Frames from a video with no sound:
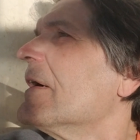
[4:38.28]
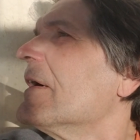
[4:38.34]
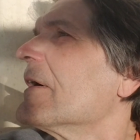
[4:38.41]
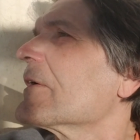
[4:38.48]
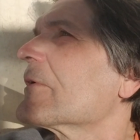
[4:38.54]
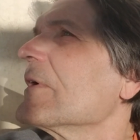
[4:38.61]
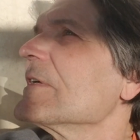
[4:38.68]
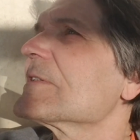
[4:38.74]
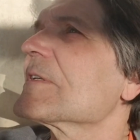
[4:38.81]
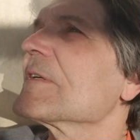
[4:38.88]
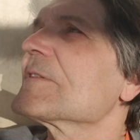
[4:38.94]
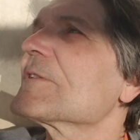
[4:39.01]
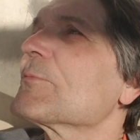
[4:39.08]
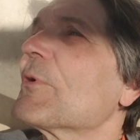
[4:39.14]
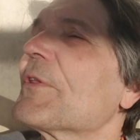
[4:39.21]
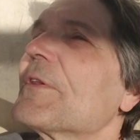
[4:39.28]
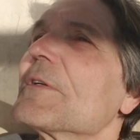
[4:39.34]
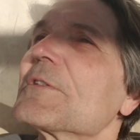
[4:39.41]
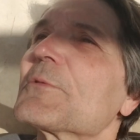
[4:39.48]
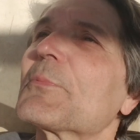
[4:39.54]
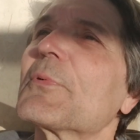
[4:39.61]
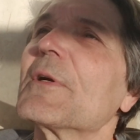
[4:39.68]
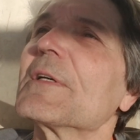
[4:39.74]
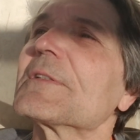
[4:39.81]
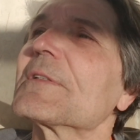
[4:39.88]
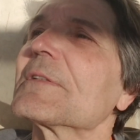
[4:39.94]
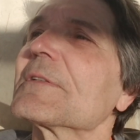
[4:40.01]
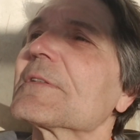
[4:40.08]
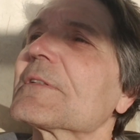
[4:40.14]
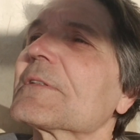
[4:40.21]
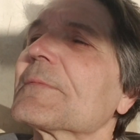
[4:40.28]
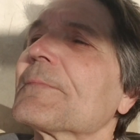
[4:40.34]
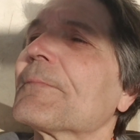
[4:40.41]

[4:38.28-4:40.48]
Grace us with his presence.